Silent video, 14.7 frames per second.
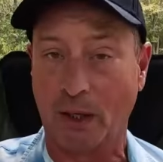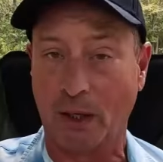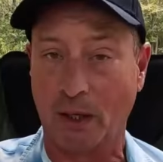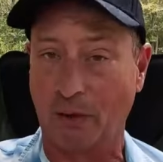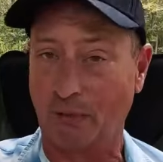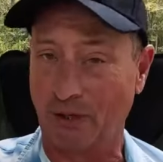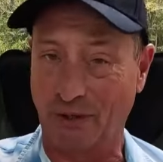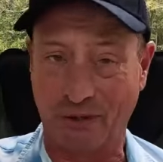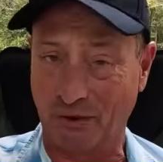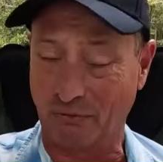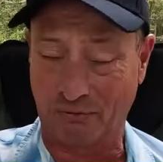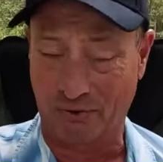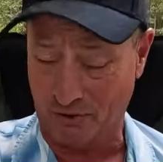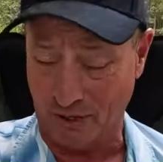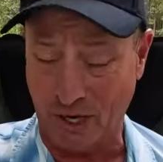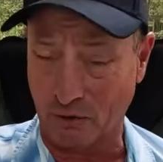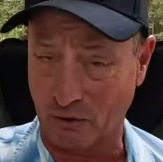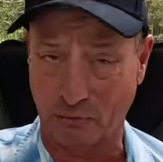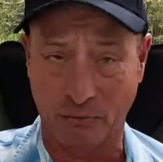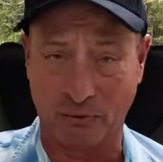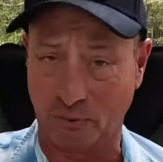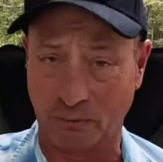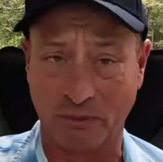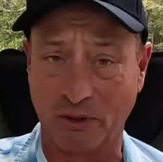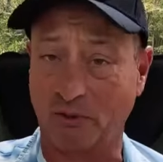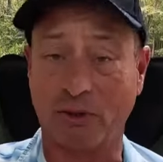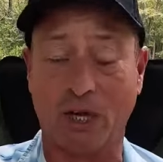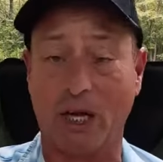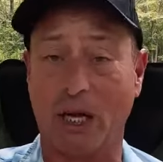Uh, that does the algorithm
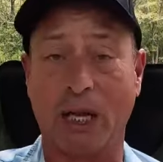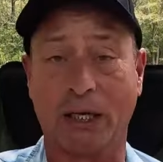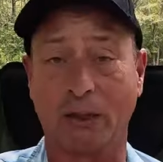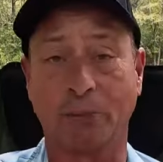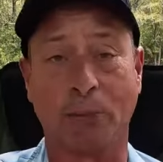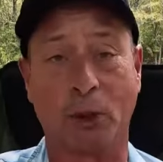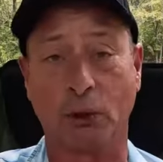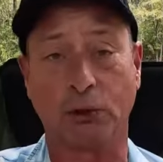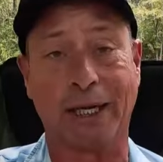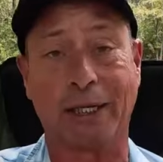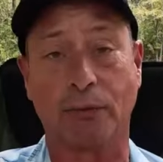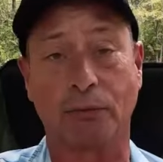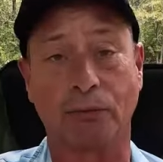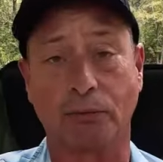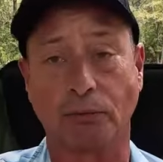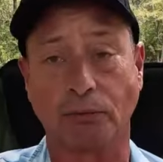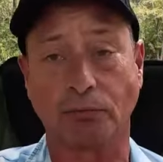does not like small channels.